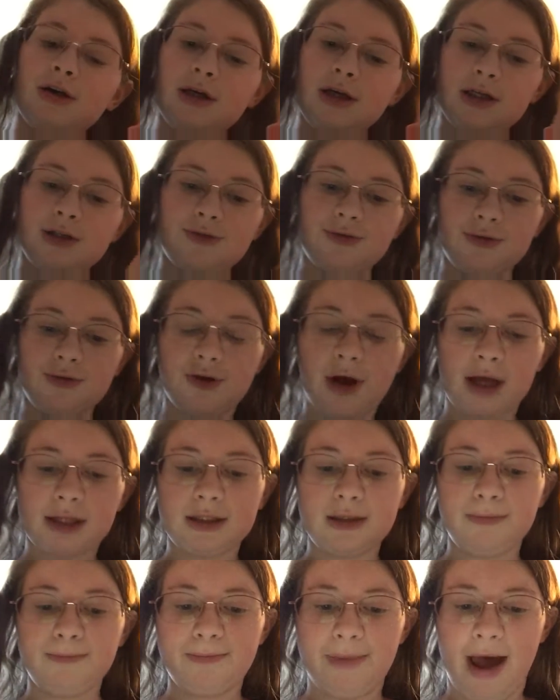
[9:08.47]
is
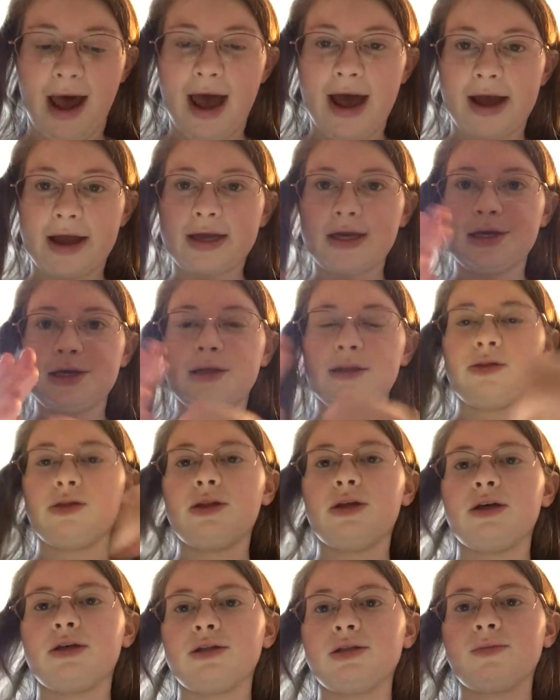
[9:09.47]
retracting back
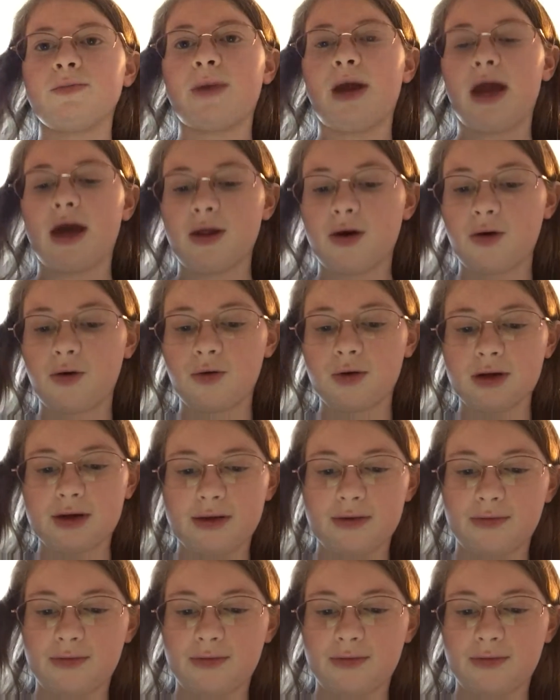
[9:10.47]
in this panel,